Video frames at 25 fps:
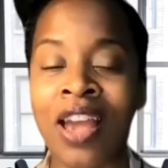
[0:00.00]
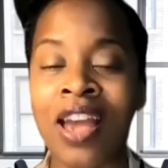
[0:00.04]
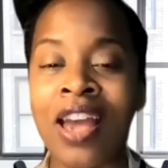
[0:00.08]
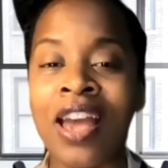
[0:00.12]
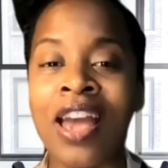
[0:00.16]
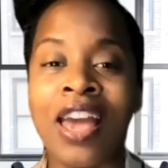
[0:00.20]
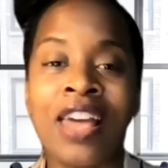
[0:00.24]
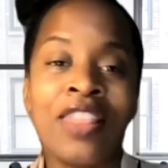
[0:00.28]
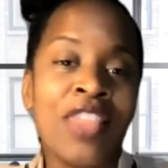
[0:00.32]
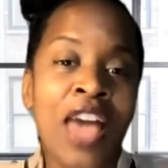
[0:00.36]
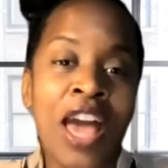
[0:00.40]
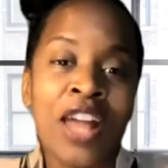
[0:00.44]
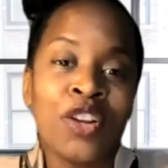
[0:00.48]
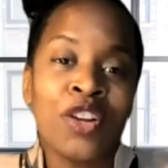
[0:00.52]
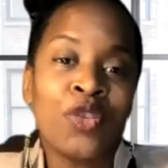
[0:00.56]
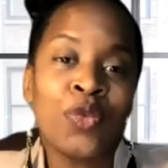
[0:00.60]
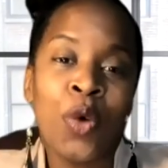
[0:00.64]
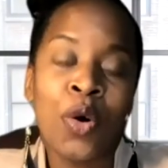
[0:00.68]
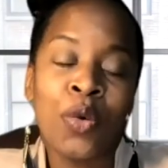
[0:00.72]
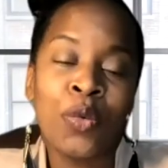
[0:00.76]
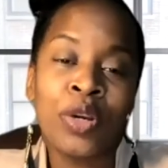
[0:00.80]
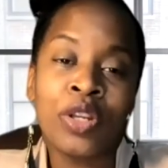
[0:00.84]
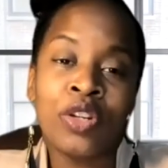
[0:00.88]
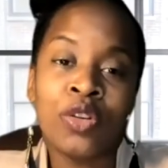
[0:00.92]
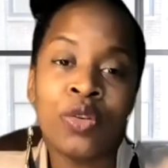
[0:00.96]
And that is what
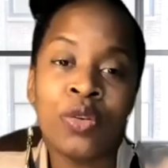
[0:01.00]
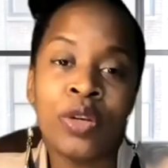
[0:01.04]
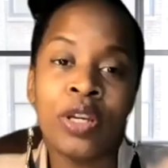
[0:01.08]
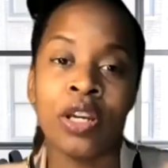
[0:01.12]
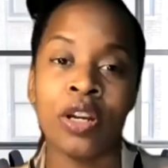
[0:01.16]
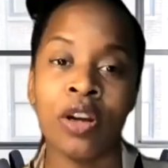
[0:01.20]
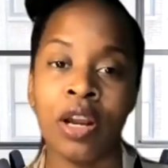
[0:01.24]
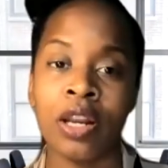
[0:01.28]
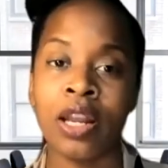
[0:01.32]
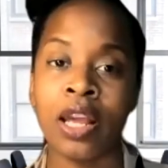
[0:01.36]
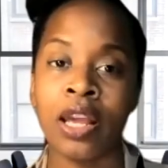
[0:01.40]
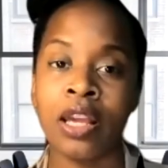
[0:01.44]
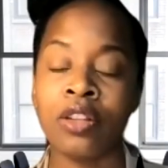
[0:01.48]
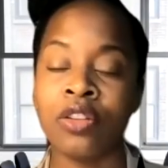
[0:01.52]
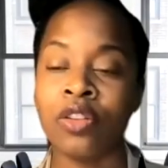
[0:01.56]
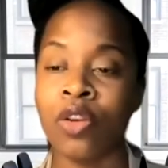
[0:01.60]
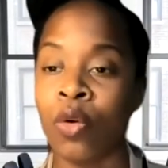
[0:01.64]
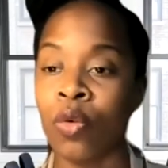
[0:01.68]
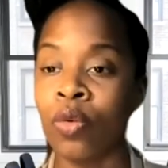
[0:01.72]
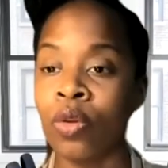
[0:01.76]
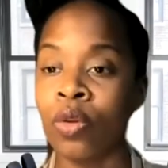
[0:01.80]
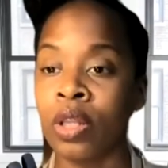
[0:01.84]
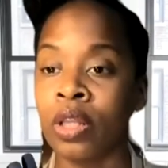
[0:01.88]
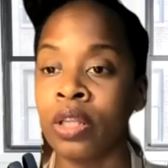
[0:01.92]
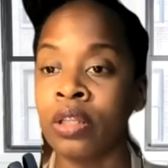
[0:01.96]
we do here at ACCE
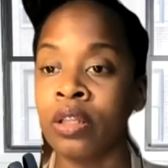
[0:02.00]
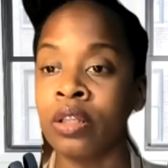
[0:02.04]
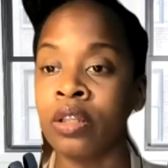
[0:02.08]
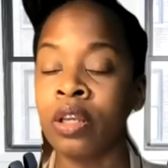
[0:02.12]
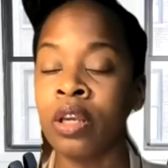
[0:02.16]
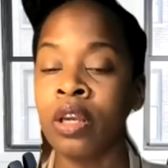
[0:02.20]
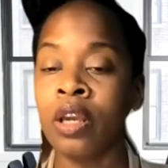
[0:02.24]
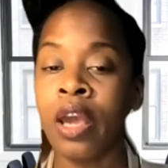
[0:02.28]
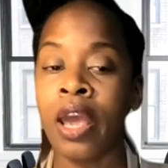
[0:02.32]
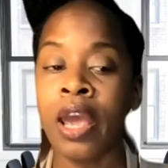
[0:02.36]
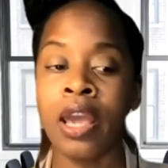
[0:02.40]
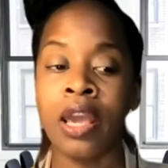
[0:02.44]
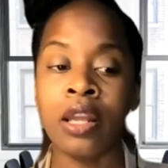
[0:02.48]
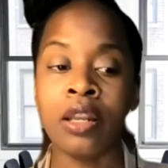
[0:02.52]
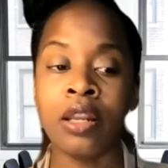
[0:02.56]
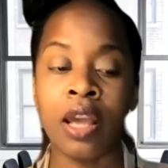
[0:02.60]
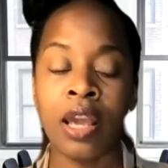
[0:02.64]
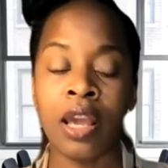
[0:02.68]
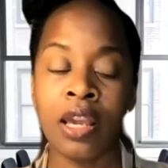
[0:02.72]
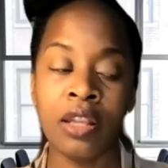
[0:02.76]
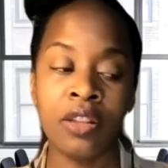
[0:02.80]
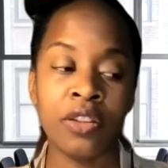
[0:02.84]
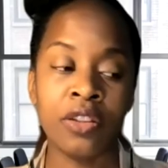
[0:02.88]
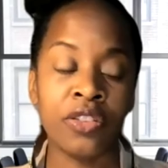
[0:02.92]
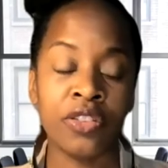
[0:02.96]
Oakland and
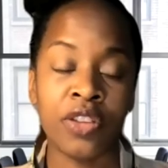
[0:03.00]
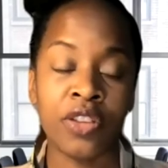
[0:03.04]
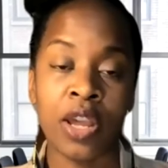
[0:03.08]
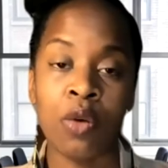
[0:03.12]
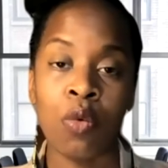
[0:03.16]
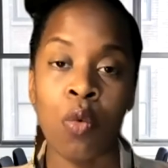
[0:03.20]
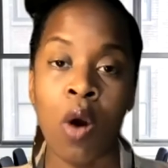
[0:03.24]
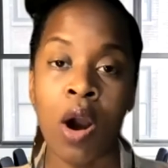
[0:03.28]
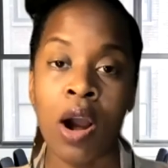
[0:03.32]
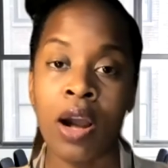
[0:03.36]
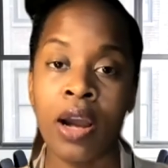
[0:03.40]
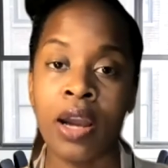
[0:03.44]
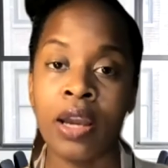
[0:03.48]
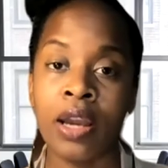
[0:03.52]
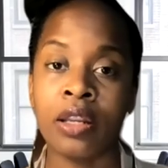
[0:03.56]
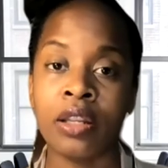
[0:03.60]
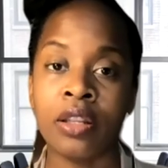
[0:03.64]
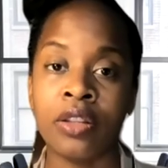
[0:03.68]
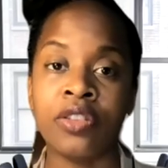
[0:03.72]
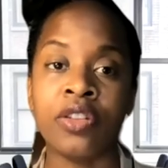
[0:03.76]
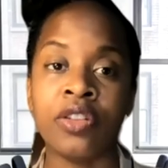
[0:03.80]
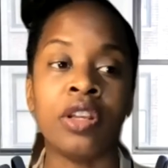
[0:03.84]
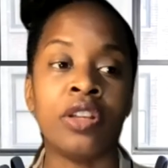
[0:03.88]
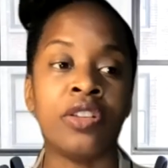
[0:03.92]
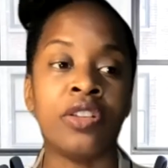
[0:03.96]
ACCE statewide
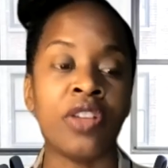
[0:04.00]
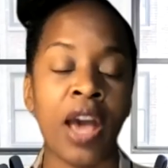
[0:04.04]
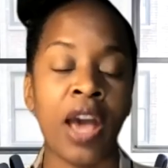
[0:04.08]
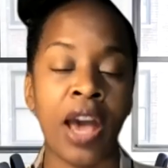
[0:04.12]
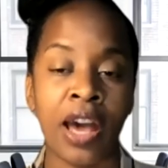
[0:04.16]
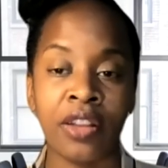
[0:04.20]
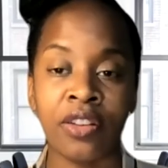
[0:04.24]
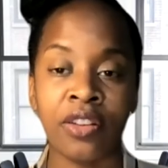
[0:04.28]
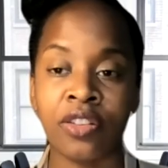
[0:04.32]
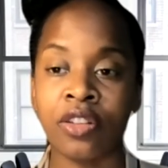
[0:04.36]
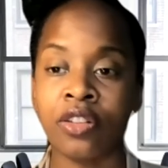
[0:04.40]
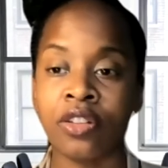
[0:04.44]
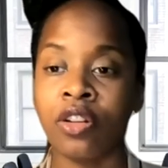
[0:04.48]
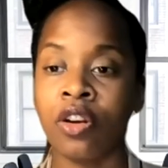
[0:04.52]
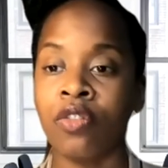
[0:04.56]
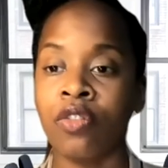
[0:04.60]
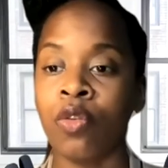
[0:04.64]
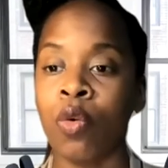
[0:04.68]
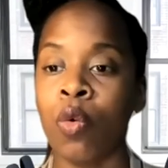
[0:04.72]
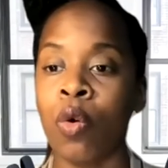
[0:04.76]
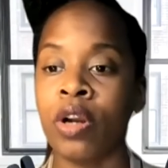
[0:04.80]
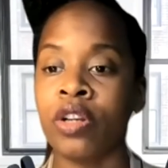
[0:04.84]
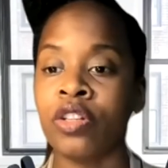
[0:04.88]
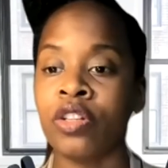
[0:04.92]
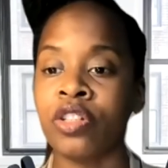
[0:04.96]
is ask the tough
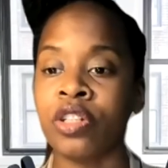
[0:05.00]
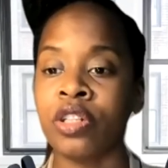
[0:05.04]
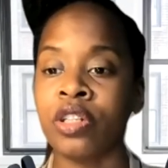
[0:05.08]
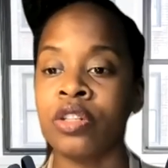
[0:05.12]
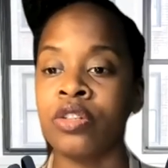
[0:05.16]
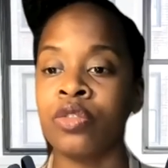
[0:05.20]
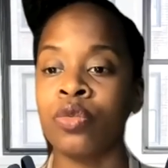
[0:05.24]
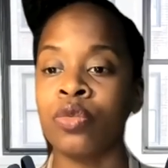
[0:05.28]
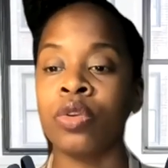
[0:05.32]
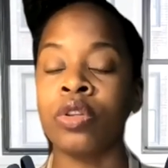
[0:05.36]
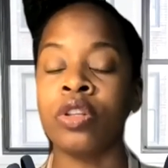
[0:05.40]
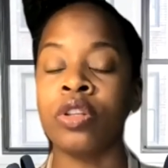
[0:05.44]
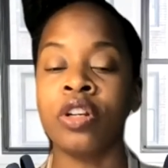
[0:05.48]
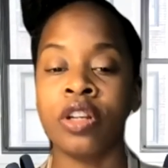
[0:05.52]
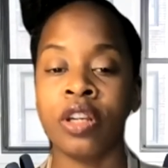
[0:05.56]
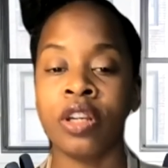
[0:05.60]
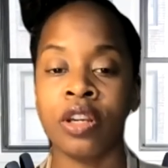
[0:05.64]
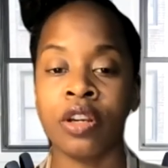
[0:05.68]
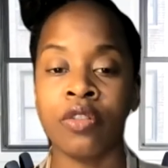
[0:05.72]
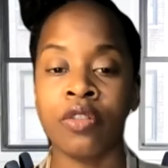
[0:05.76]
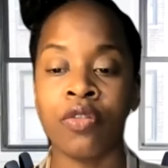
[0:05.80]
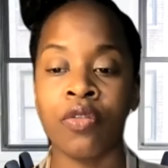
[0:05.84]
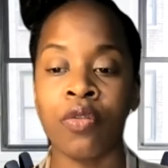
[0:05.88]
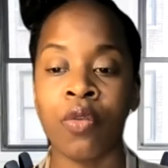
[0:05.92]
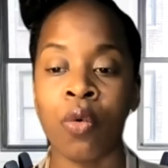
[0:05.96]
questions. We're
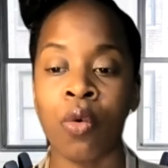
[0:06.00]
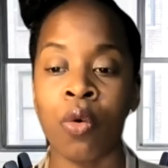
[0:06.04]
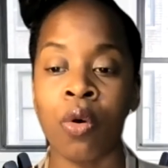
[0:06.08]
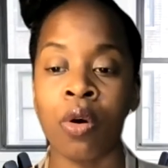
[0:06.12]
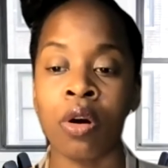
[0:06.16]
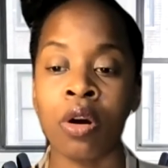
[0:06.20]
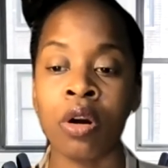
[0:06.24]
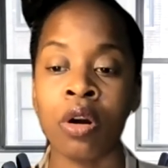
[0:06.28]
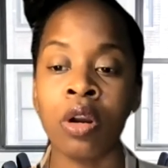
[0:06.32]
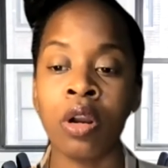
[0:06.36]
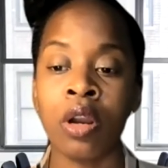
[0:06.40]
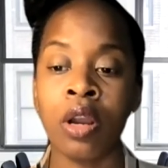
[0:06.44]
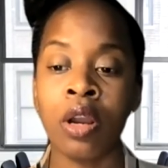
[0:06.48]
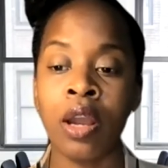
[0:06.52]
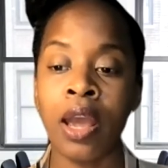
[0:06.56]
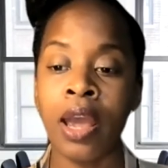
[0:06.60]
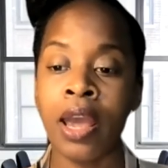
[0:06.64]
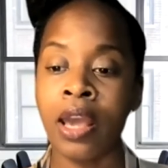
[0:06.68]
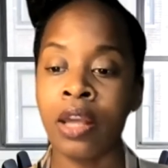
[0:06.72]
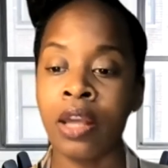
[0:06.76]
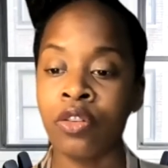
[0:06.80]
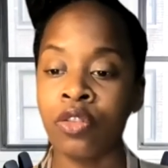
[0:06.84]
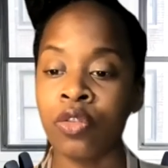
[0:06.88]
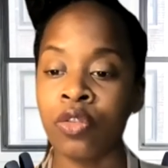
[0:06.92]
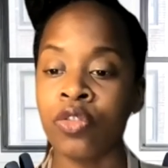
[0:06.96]
looking for
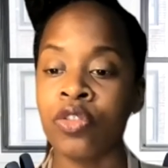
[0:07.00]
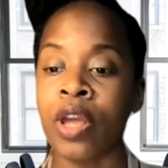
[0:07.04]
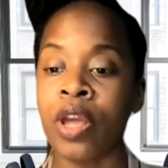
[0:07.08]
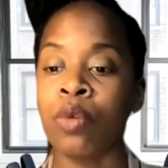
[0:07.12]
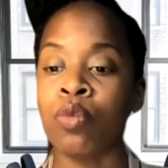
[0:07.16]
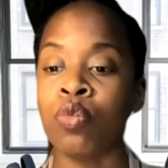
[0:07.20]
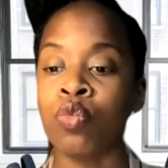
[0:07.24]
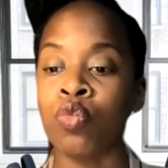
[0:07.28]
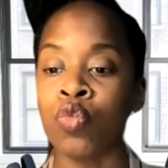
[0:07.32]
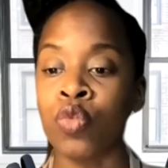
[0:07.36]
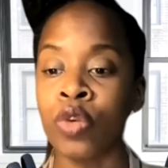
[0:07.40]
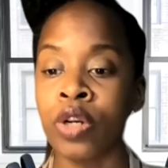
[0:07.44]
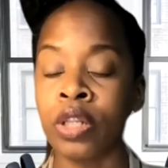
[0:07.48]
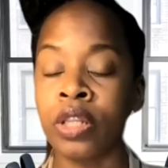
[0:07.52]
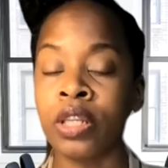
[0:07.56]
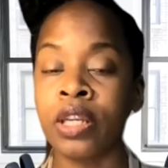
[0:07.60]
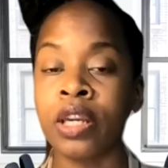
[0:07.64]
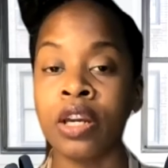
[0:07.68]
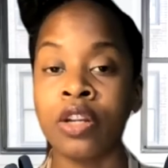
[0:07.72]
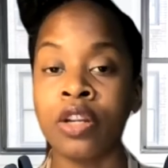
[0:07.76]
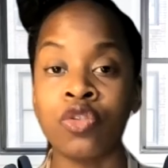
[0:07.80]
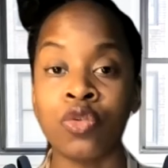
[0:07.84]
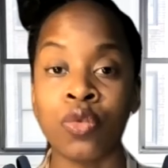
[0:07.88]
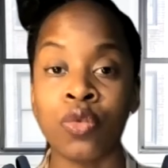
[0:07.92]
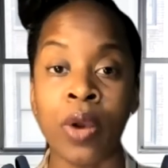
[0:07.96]
answers that really
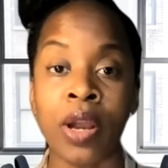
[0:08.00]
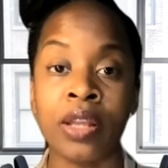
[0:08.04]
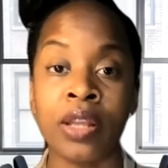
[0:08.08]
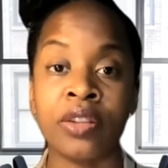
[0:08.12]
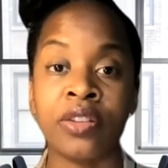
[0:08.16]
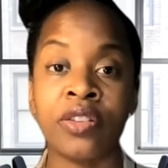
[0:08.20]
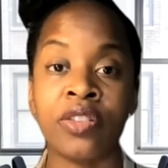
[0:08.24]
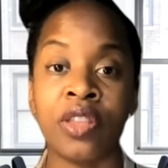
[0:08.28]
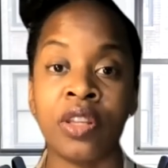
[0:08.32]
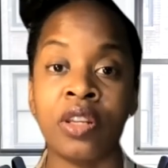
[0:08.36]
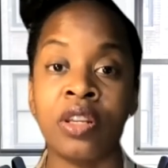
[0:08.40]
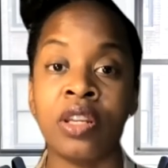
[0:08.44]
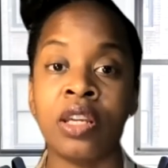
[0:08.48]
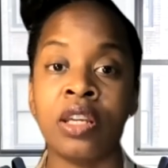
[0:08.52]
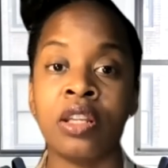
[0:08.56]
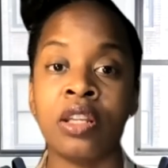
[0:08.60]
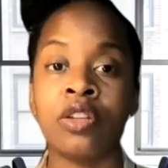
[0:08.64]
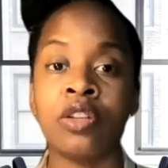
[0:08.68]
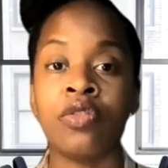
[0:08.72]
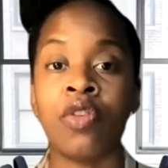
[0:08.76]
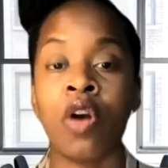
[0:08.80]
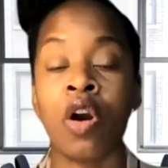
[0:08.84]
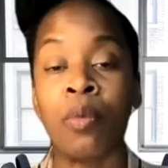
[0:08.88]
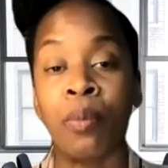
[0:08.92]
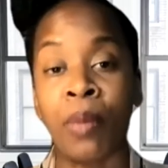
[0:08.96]
address the needs
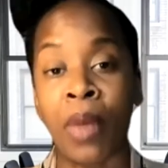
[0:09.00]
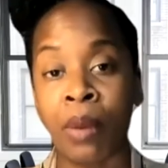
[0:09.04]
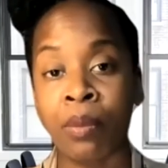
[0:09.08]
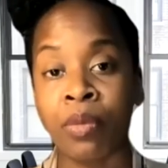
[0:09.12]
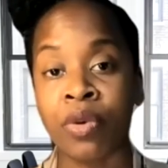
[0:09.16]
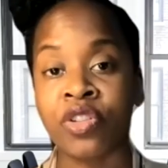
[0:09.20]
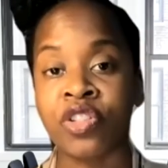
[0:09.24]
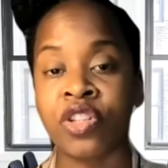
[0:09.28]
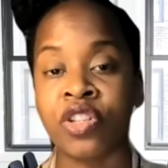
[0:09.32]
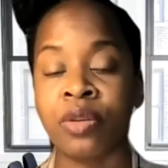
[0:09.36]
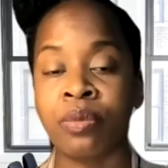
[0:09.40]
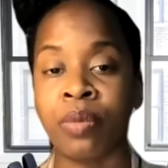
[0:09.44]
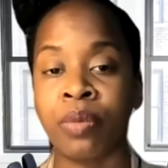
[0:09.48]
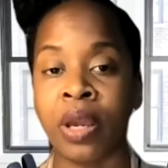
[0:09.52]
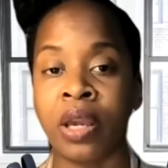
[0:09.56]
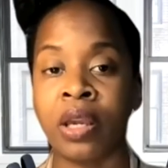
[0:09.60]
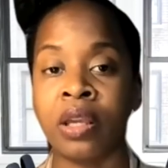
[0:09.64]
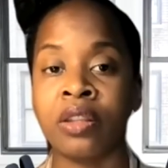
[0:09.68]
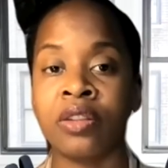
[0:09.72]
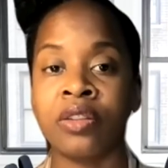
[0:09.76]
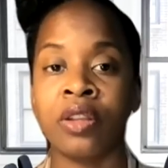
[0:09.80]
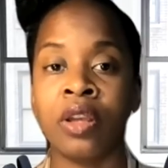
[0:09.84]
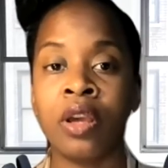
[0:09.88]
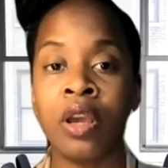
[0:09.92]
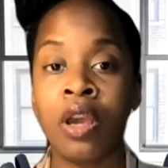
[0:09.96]
of our membership
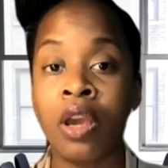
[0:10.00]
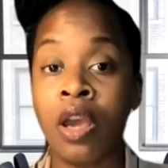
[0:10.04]
base.